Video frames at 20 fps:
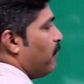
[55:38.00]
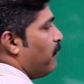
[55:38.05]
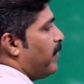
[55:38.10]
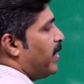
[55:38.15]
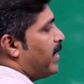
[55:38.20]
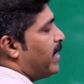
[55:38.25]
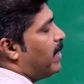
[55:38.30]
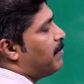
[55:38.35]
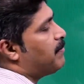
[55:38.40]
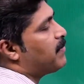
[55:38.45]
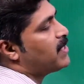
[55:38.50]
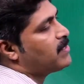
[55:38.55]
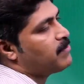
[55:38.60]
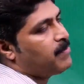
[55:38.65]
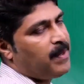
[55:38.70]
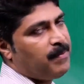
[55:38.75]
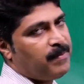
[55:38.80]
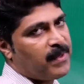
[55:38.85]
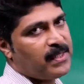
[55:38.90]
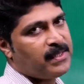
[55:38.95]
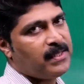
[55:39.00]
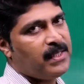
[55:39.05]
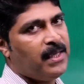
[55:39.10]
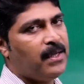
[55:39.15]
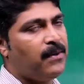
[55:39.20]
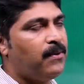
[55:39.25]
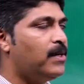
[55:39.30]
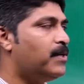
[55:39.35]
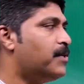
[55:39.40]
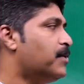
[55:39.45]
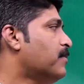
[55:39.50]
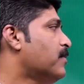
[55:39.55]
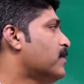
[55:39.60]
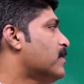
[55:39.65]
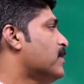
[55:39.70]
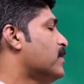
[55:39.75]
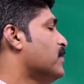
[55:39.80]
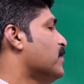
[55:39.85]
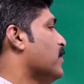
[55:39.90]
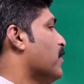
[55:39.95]
when a plus b plus c equal to
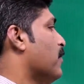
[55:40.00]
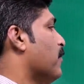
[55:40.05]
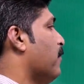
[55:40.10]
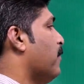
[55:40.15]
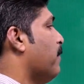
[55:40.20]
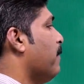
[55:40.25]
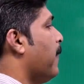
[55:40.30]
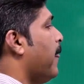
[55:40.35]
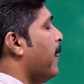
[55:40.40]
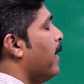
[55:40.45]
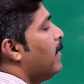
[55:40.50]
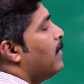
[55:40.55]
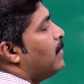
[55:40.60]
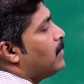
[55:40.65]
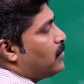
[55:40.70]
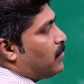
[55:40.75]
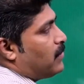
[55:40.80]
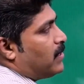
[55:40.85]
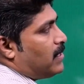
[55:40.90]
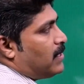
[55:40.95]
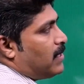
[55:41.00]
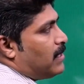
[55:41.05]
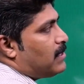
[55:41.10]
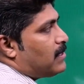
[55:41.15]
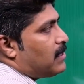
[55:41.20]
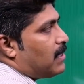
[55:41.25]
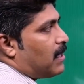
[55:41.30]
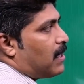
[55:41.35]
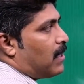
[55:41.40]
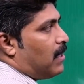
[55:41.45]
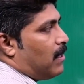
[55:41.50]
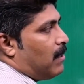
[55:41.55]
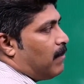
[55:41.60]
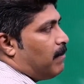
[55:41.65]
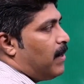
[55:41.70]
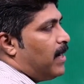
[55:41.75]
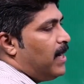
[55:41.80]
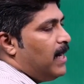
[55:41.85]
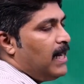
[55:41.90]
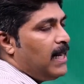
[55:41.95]
0. So this is the
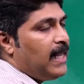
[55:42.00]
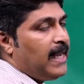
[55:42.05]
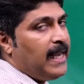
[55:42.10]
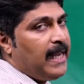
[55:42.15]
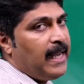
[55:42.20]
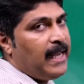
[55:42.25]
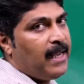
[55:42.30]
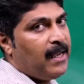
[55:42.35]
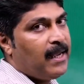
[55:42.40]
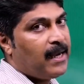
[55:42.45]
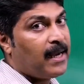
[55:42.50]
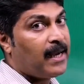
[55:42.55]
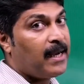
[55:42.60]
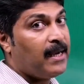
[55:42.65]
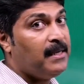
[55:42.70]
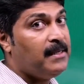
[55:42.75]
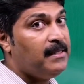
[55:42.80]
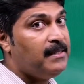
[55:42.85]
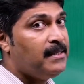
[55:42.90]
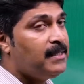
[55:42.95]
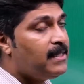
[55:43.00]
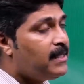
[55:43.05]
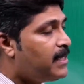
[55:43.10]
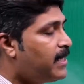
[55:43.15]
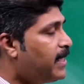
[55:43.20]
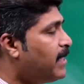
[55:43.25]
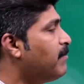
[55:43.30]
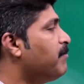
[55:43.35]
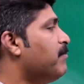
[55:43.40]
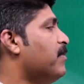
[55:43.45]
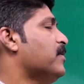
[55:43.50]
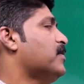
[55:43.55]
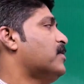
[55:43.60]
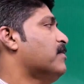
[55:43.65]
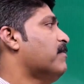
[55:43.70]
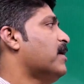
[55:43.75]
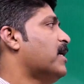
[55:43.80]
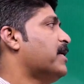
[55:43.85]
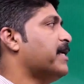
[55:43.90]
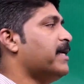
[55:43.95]
commonly considering
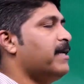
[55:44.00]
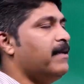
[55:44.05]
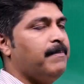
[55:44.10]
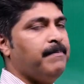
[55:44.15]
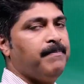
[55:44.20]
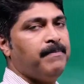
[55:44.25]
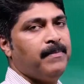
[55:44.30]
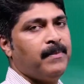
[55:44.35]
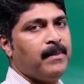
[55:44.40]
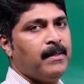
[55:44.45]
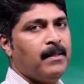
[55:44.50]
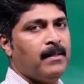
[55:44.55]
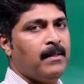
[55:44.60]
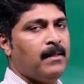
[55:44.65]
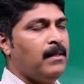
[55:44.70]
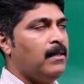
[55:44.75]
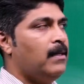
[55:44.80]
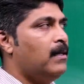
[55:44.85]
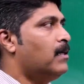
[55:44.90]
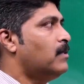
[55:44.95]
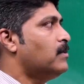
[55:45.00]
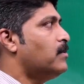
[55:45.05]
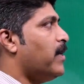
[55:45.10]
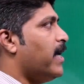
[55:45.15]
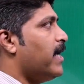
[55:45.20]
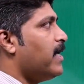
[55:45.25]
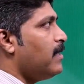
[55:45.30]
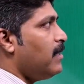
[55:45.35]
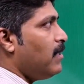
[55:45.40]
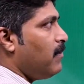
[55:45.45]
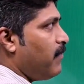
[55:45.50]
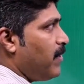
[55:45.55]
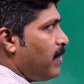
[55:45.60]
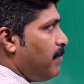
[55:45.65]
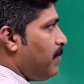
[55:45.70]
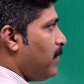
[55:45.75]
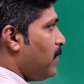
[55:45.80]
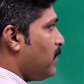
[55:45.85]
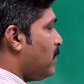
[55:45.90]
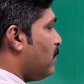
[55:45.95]
possibility. So another
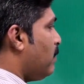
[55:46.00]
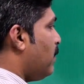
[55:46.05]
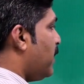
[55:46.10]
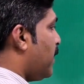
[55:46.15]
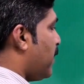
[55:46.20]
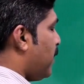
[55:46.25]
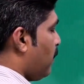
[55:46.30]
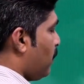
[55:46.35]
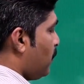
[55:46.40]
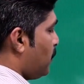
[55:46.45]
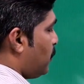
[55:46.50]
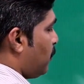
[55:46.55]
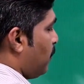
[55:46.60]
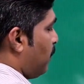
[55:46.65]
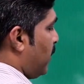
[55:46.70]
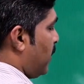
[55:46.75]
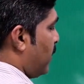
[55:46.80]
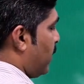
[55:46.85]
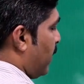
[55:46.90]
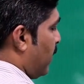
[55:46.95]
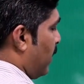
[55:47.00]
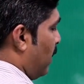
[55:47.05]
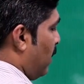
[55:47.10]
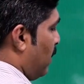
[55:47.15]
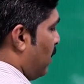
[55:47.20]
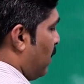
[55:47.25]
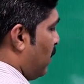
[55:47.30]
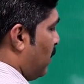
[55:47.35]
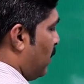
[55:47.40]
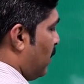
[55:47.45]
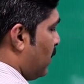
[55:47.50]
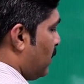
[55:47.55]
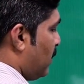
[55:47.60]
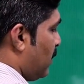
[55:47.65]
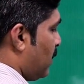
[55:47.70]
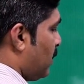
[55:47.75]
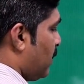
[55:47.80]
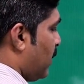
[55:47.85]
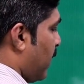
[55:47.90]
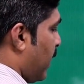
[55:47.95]
one possibility also be there. That's
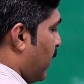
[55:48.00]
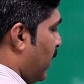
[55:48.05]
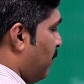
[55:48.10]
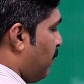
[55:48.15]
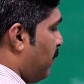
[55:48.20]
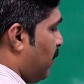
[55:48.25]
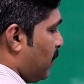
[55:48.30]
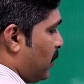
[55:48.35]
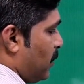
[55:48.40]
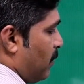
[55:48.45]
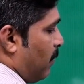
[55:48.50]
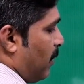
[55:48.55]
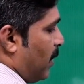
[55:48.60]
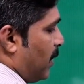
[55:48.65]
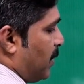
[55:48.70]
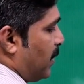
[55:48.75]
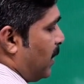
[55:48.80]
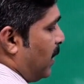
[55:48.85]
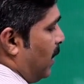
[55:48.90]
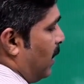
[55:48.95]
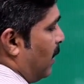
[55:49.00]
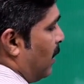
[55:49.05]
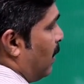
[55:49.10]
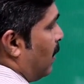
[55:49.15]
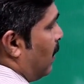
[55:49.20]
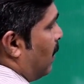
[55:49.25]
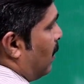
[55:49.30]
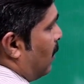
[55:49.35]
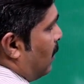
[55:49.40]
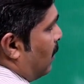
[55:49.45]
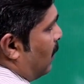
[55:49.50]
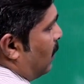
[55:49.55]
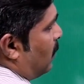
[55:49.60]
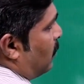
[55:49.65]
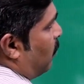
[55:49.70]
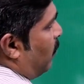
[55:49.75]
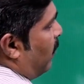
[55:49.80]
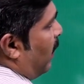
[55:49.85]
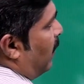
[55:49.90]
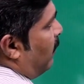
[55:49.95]
the second possibility.
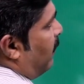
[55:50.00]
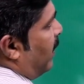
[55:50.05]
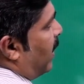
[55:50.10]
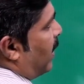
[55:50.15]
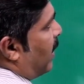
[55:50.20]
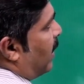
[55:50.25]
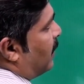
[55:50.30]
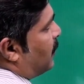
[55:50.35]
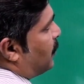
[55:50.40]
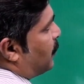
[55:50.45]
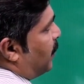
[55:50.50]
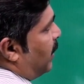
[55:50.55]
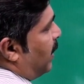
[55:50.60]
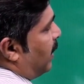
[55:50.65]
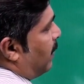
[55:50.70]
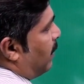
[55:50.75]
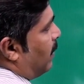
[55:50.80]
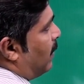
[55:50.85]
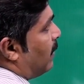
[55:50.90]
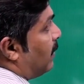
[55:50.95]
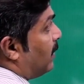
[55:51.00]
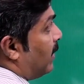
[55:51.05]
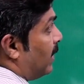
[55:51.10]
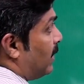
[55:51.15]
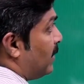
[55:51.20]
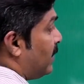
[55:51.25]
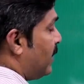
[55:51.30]
So while we are considering that